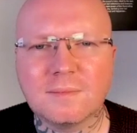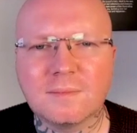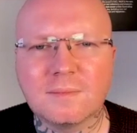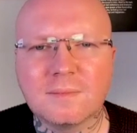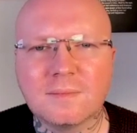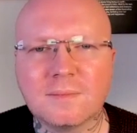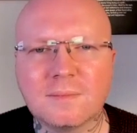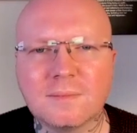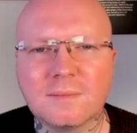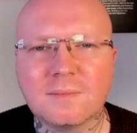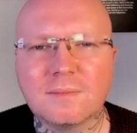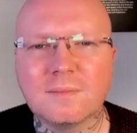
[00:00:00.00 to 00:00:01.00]
if I did
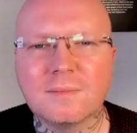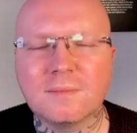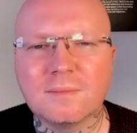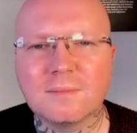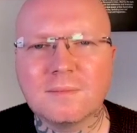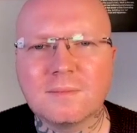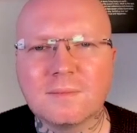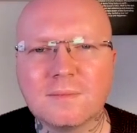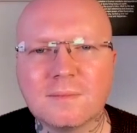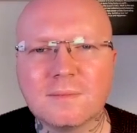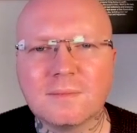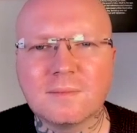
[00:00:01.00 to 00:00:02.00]
go that way, I would have
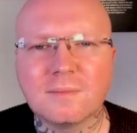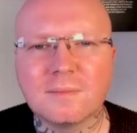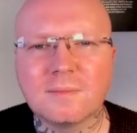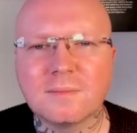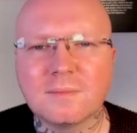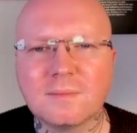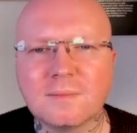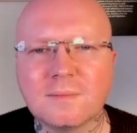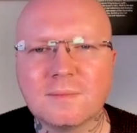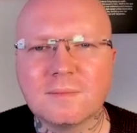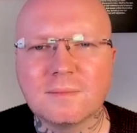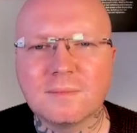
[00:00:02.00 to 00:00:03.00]
to go for
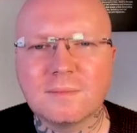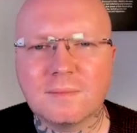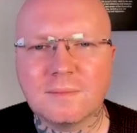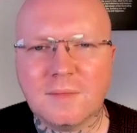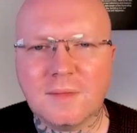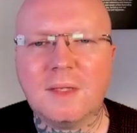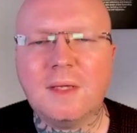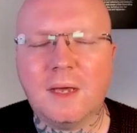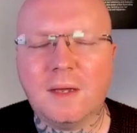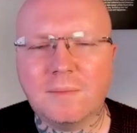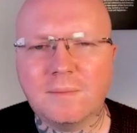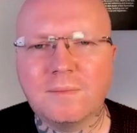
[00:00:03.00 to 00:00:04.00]
elocution lessons. Yeah. And
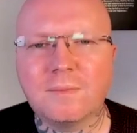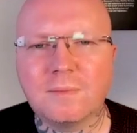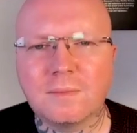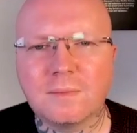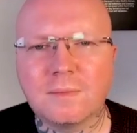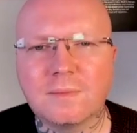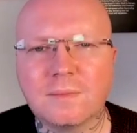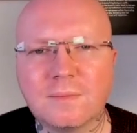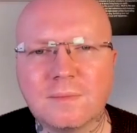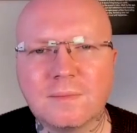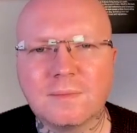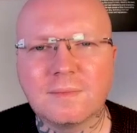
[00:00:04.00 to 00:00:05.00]
they looked at me and says,
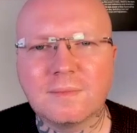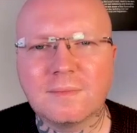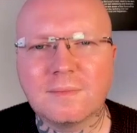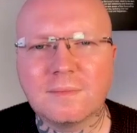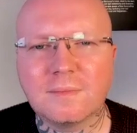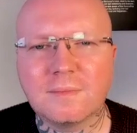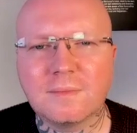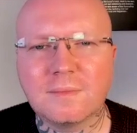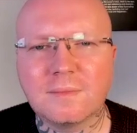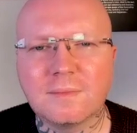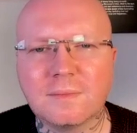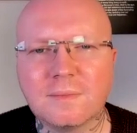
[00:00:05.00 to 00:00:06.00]
don't you
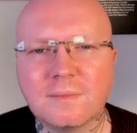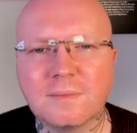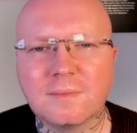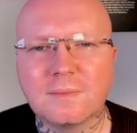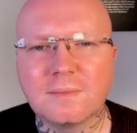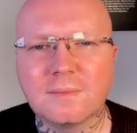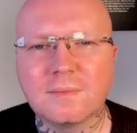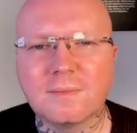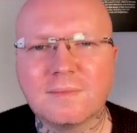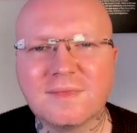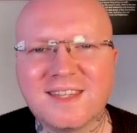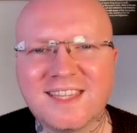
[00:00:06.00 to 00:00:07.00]
dare.
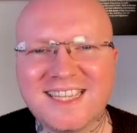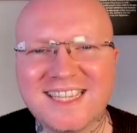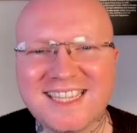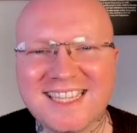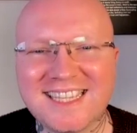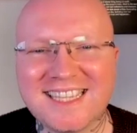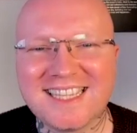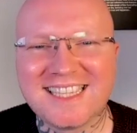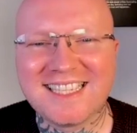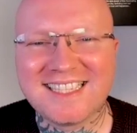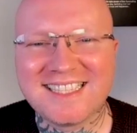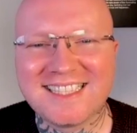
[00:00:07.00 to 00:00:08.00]

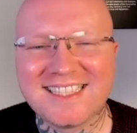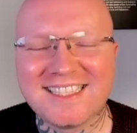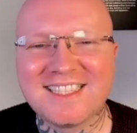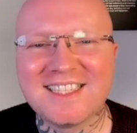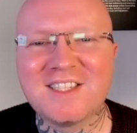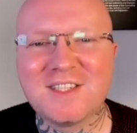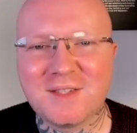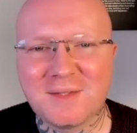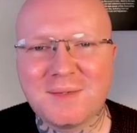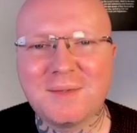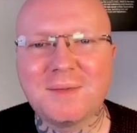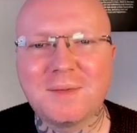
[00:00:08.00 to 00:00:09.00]
That is part
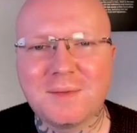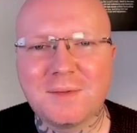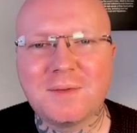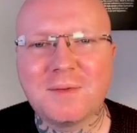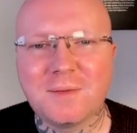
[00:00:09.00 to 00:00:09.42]
of you